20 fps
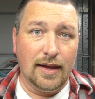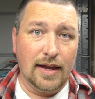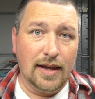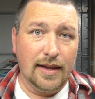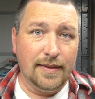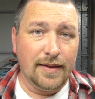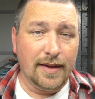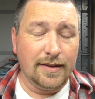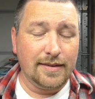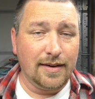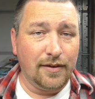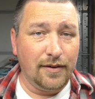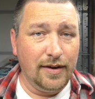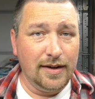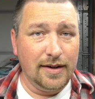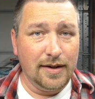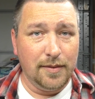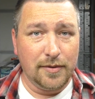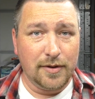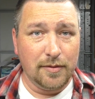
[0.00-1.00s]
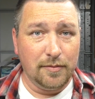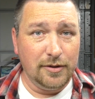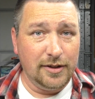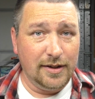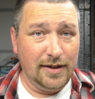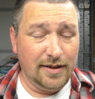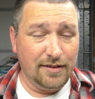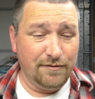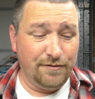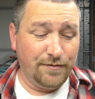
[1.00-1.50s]
And that's how I end up
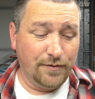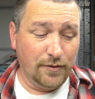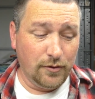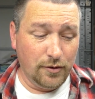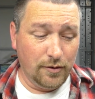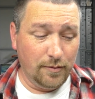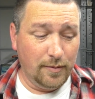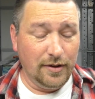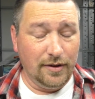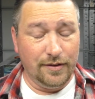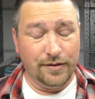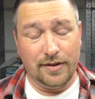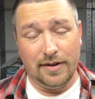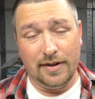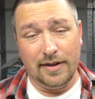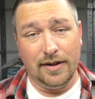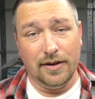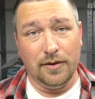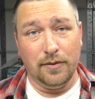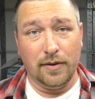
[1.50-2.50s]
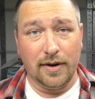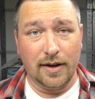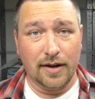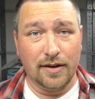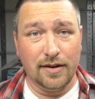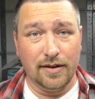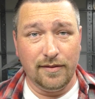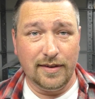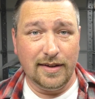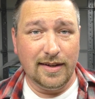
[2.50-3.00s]
completing 4 builds in a year, when I
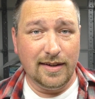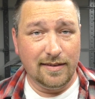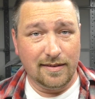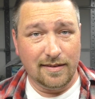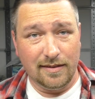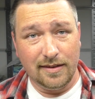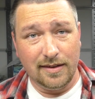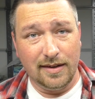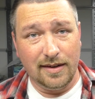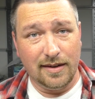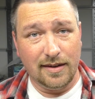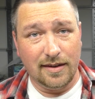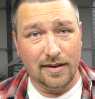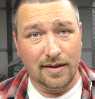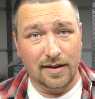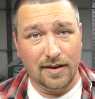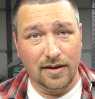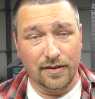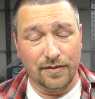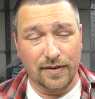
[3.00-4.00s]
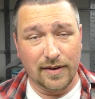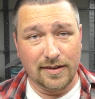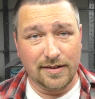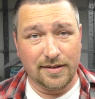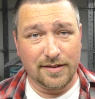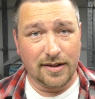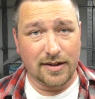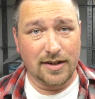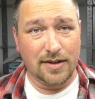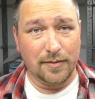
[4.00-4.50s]
could have easily, if I'd
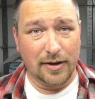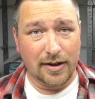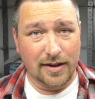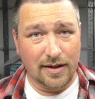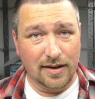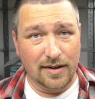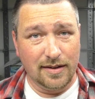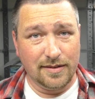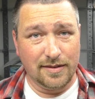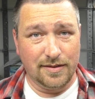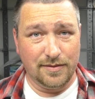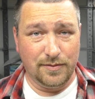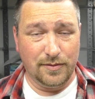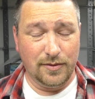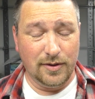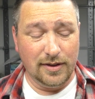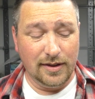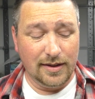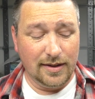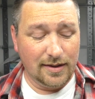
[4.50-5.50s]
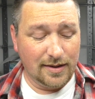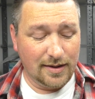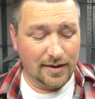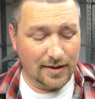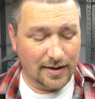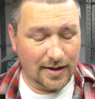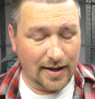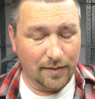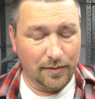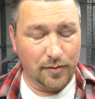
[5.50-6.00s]
stuck to my guns and really
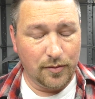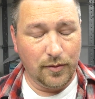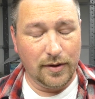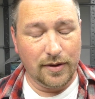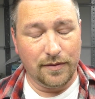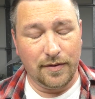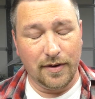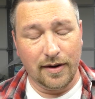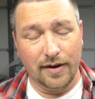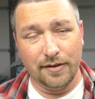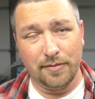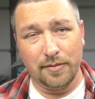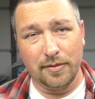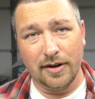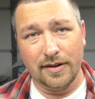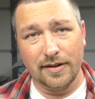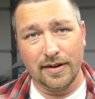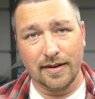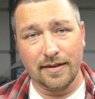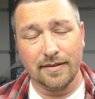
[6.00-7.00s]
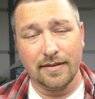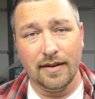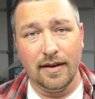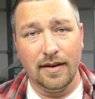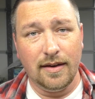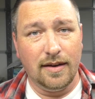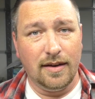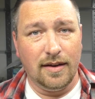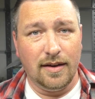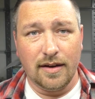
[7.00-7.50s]
kept with various projects,
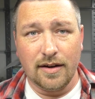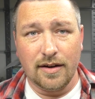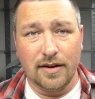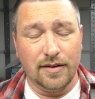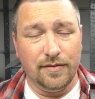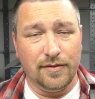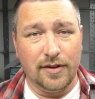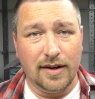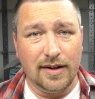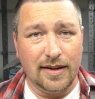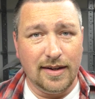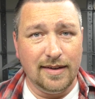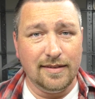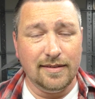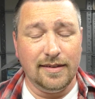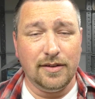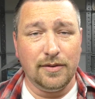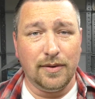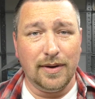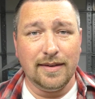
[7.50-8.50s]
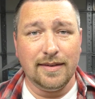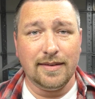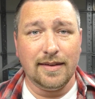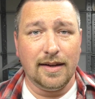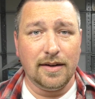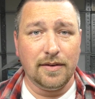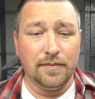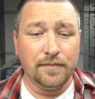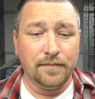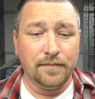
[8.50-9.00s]
could have done easily twice that.